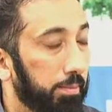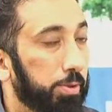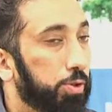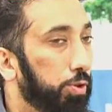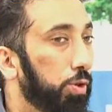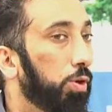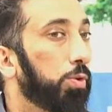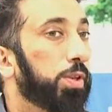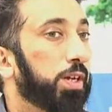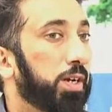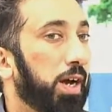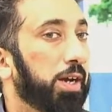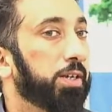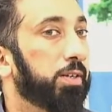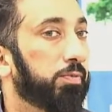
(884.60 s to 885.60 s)
But you know
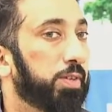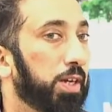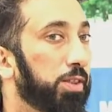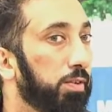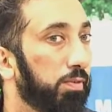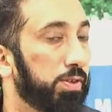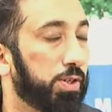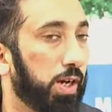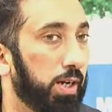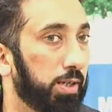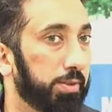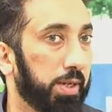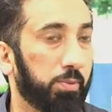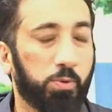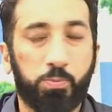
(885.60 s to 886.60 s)
the kind of death of a
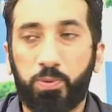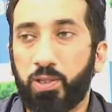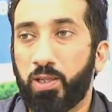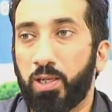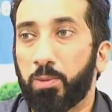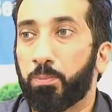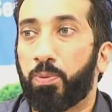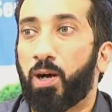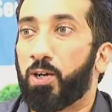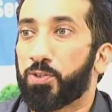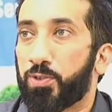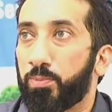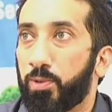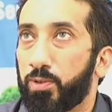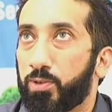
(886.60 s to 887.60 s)
child that would be
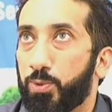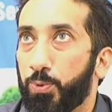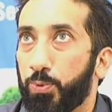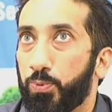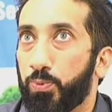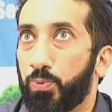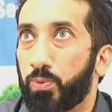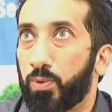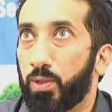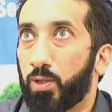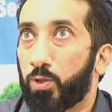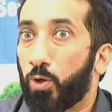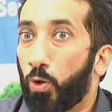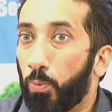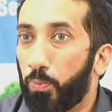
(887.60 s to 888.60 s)
impossible to
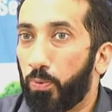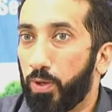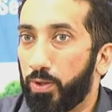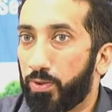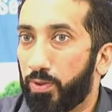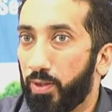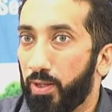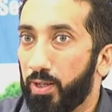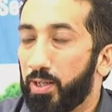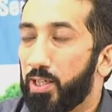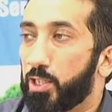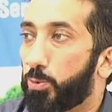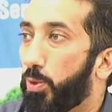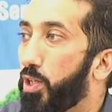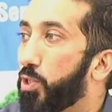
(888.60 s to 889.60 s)
cope with
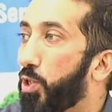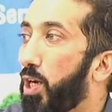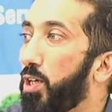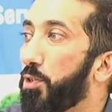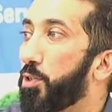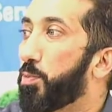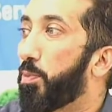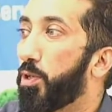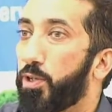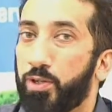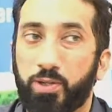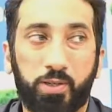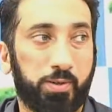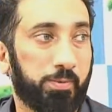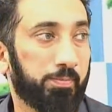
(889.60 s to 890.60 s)
is when a child is
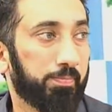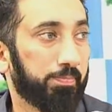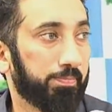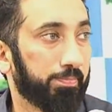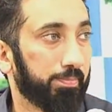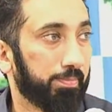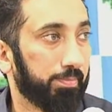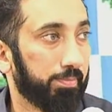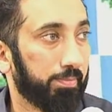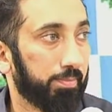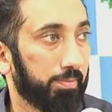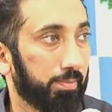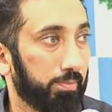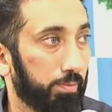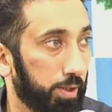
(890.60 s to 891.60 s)
murdered.
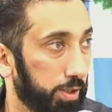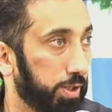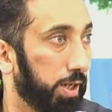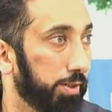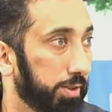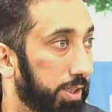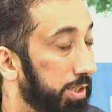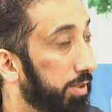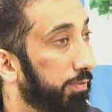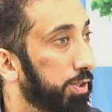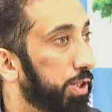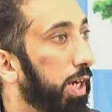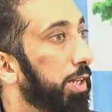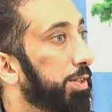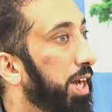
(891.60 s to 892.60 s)
When a child, because if
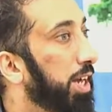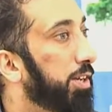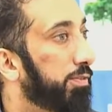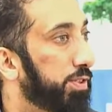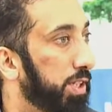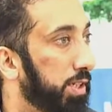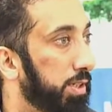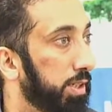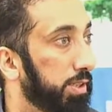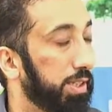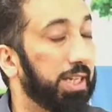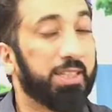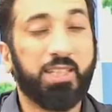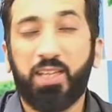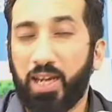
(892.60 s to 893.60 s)
a child died of
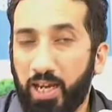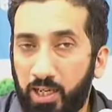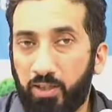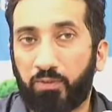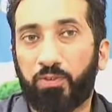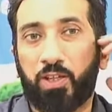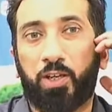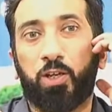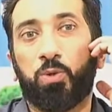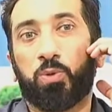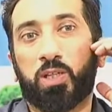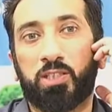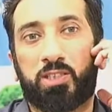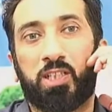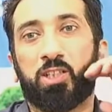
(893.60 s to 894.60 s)
sickness, at the end of the day,
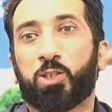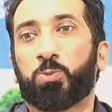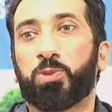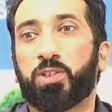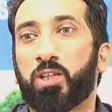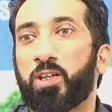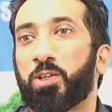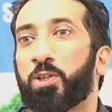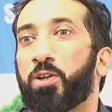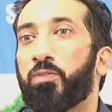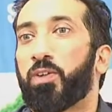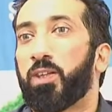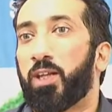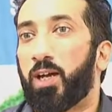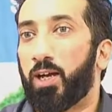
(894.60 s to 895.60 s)
you can say this was the qadr
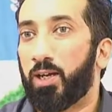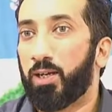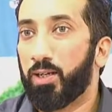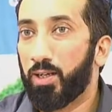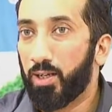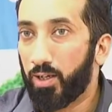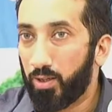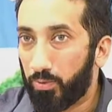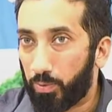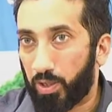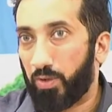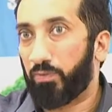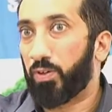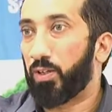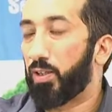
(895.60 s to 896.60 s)
of Allah,
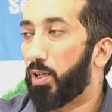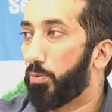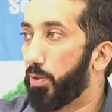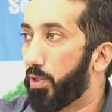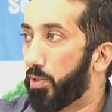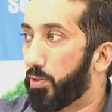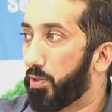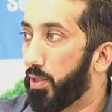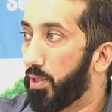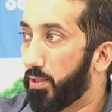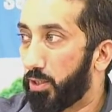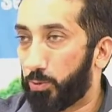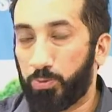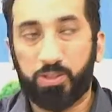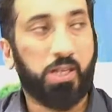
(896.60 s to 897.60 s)
whatever Allah willed,
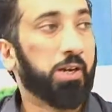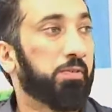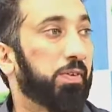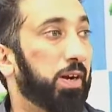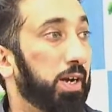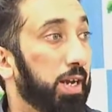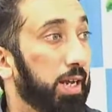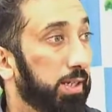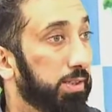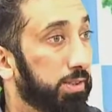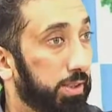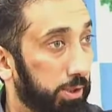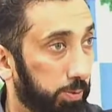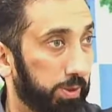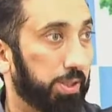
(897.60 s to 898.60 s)
this was out of our
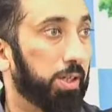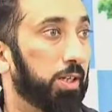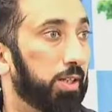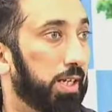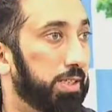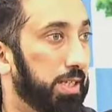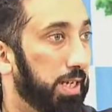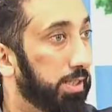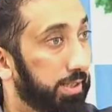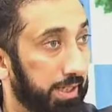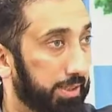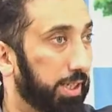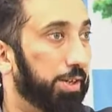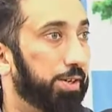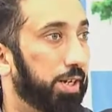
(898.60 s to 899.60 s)
hands, this was in Allah's hands,
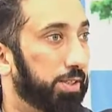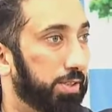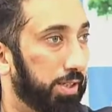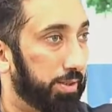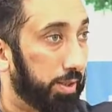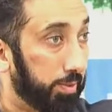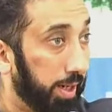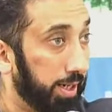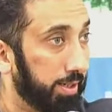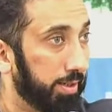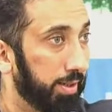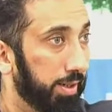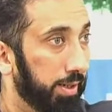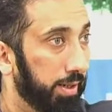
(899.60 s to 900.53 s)
etc., right?